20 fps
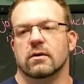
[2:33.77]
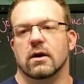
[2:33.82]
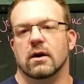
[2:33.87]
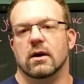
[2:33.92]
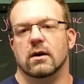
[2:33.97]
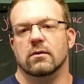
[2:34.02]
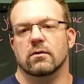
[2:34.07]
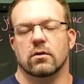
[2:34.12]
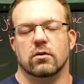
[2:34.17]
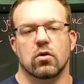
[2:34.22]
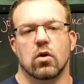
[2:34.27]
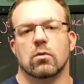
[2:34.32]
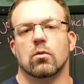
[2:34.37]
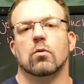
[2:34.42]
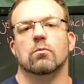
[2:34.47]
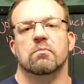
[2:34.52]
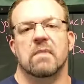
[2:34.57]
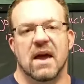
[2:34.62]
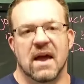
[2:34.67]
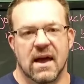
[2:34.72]
the
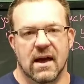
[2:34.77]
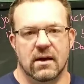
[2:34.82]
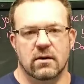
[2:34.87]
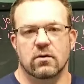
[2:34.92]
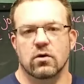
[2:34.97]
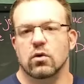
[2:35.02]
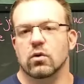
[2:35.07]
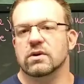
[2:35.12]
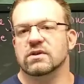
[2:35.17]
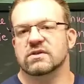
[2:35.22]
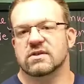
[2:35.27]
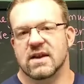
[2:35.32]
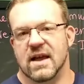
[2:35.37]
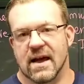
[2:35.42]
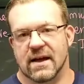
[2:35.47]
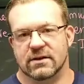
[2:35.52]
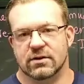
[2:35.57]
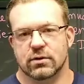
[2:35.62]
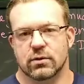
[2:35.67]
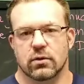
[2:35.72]
normal man who is
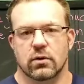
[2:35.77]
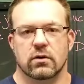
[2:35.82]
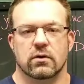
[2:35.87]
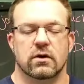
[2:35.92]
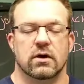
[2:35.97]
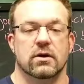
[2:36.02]
natural,